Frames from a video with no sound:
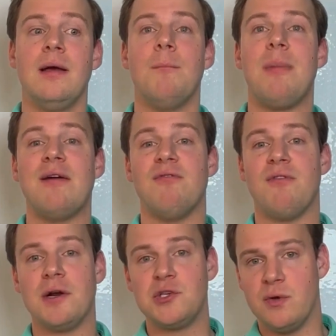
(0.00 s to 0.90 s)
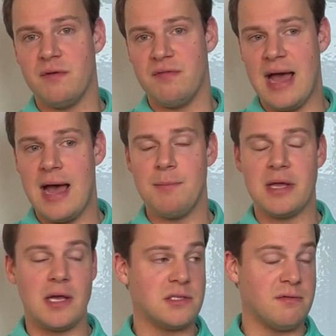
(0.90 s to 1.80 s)
By virtue of that,
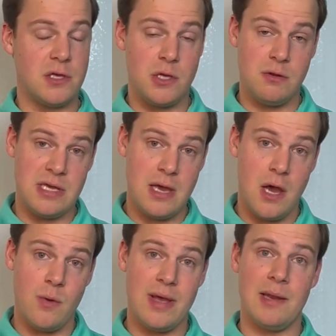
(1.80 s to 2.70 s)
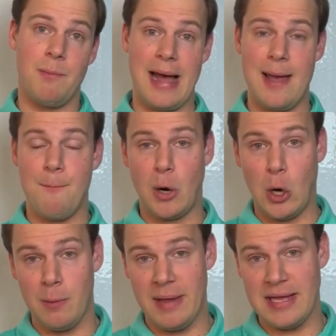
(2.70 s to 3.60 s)
because of the UDO, we had to buy a
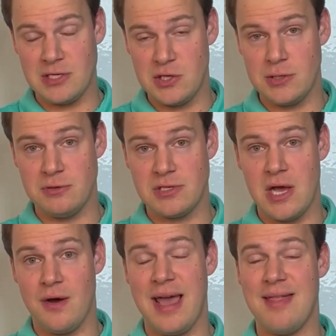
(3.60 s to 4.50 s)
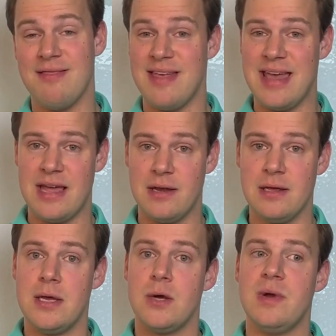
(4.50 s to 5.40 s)
permit to do so, and then
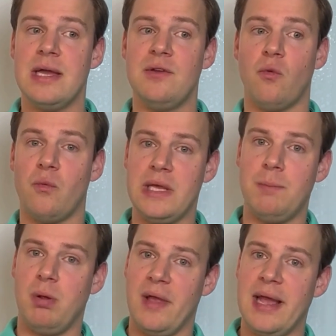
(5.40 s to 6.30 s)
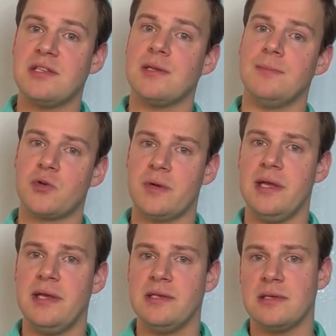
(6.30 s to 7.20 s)
we had to replant some
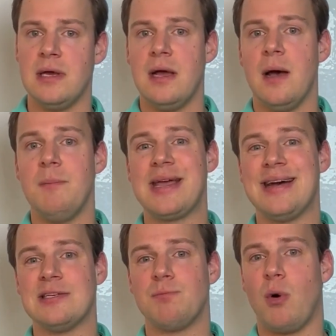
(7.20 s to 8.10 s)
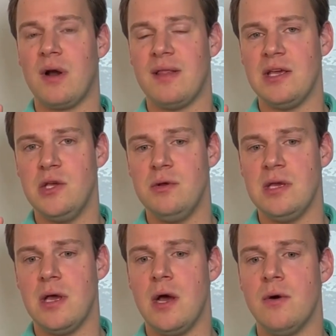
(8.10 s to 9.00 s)
trees because part of that
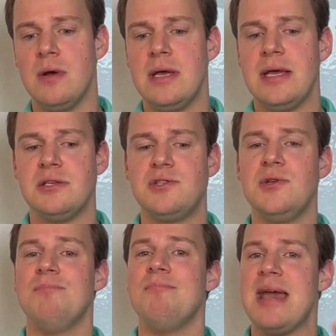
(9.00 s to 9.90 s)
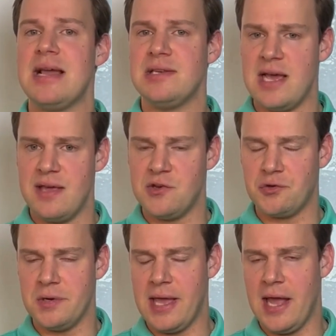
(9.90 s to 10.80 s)
UDO is to maintain the
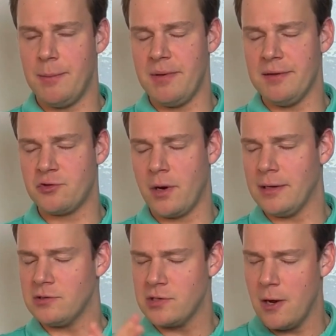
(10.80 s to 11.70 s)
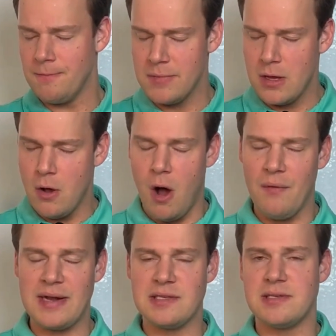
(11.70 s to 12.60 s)
tree canopy of Charlotte. So all
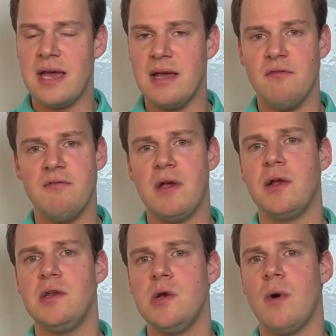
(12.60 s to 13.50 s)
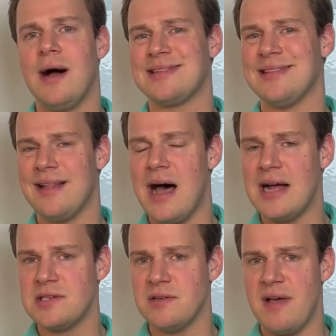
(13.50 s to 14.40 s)
that to say, very nuanced,
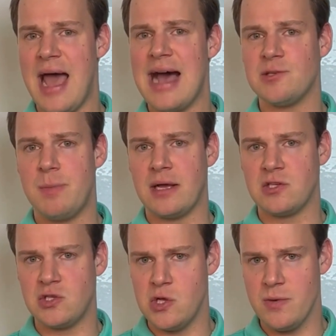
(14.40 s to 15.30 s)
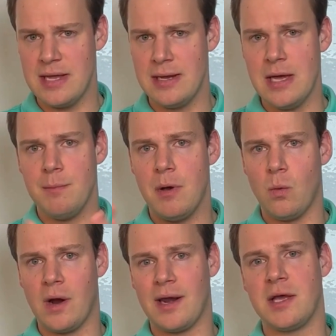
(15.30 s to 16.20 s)
lots of aspects to it, but
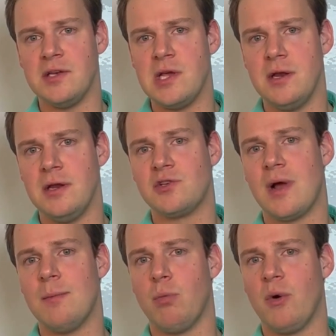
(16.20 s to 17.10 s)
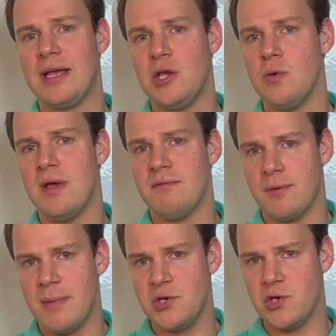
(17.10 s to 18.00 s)
we're going to continue to try to bring you
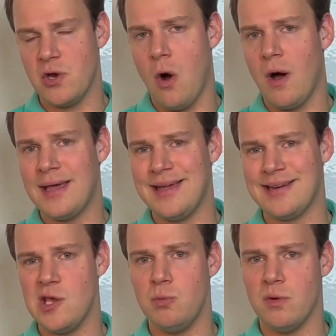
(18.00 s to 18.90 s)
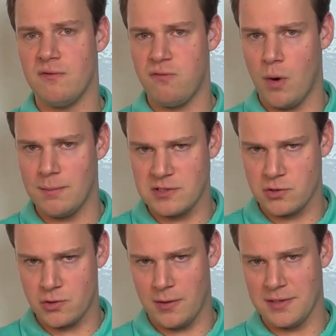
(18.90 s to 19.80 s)
information on it and keep you informed as a
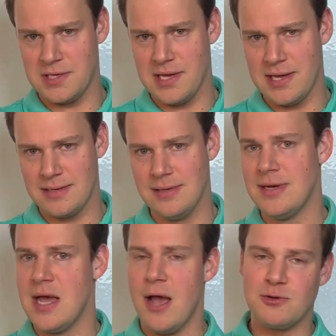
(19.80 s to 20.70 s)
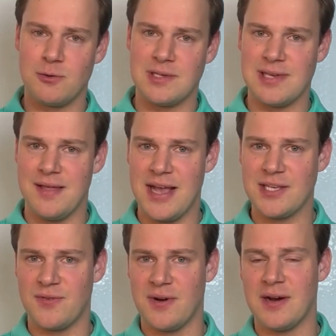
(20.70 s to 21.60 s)
Charlottean. And we just want to say
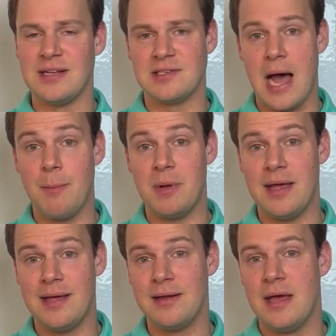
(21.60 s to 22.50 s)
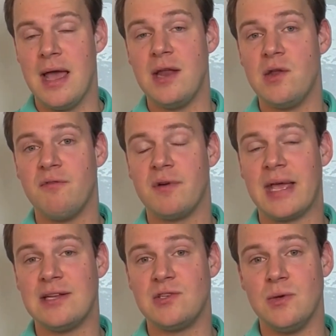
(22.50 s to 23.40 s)
thanks for stopping in, and don't
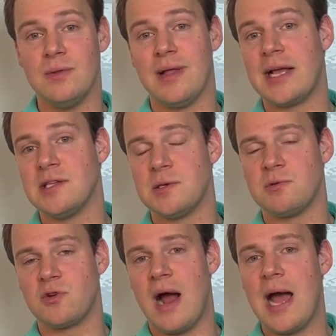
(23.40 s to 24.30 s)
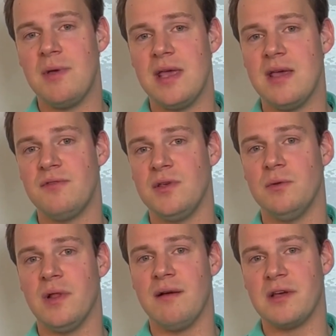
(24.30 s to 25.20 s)
forget to like and subscribe if
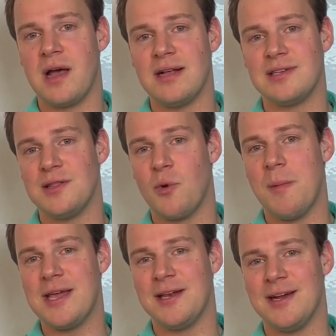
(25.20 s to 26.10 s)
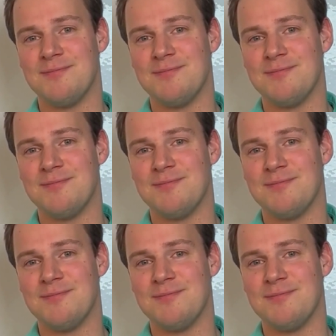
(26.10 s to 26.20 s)
you love the content that we're making here.